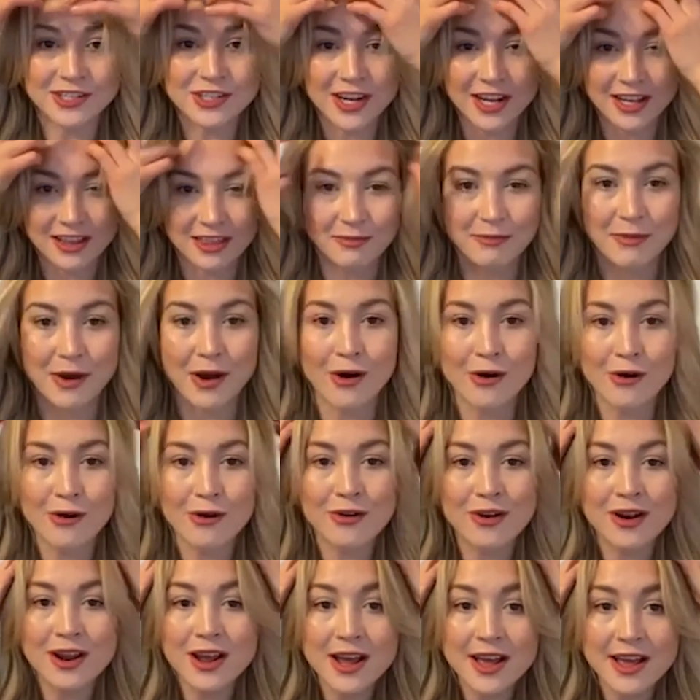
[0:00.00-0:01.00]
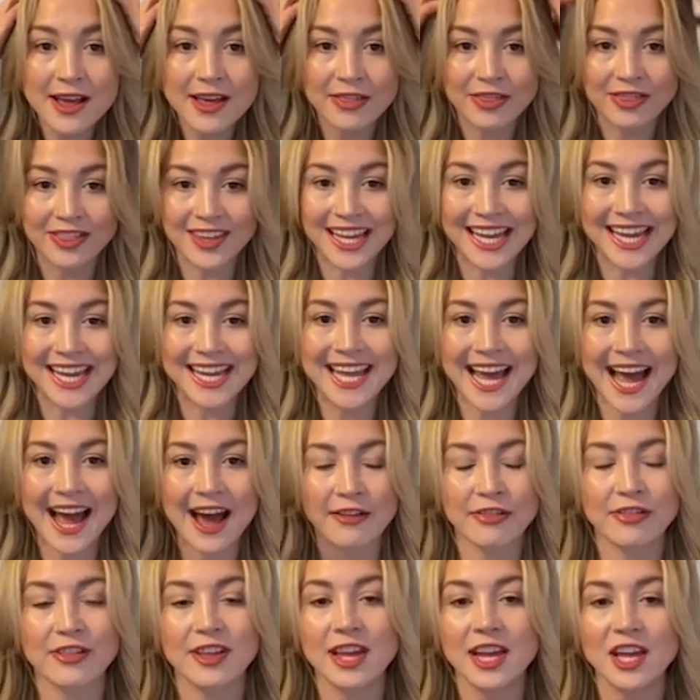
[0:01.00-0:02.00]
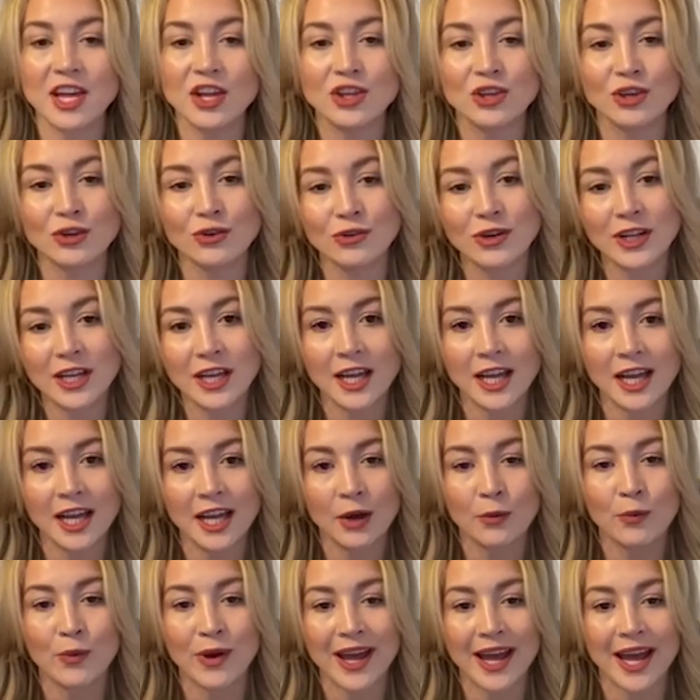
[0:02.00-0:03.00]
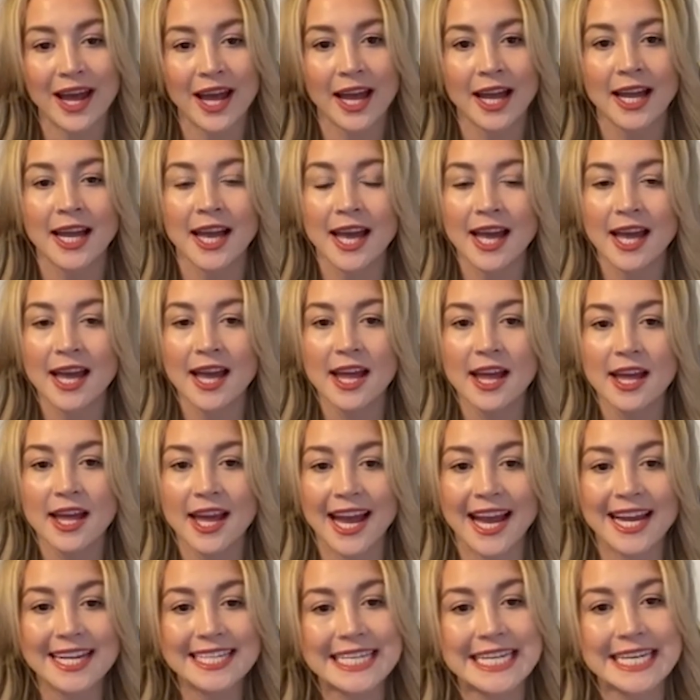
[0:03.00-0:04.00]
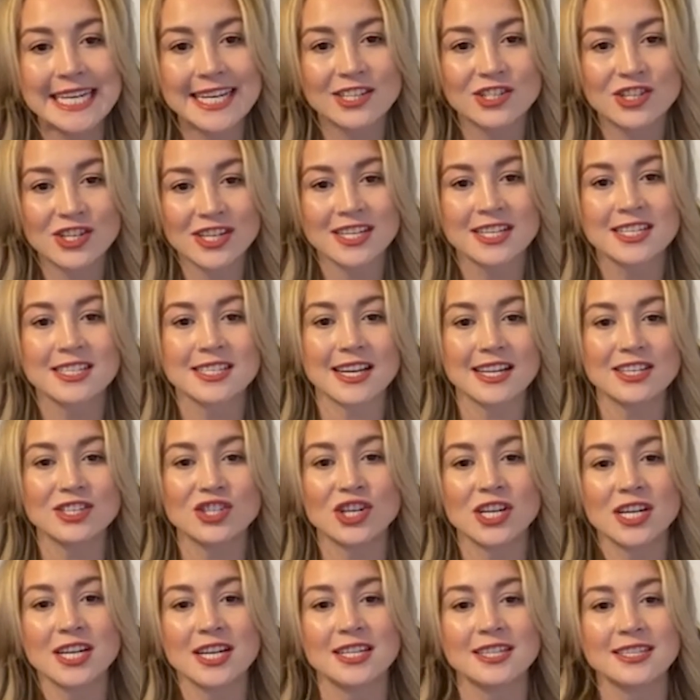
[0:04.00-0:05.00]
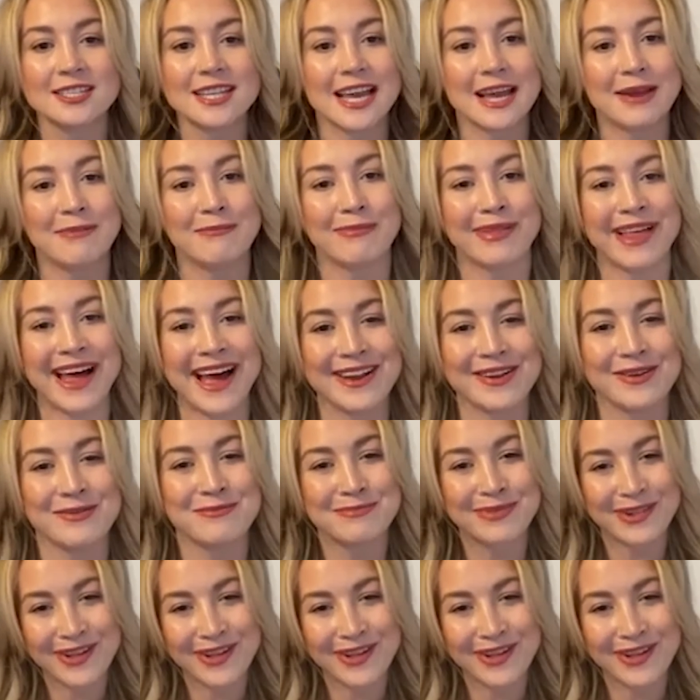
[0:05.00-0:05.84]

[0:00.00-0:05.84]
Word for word: check them out. The Kady UniWig 18-inch extensions in Platinum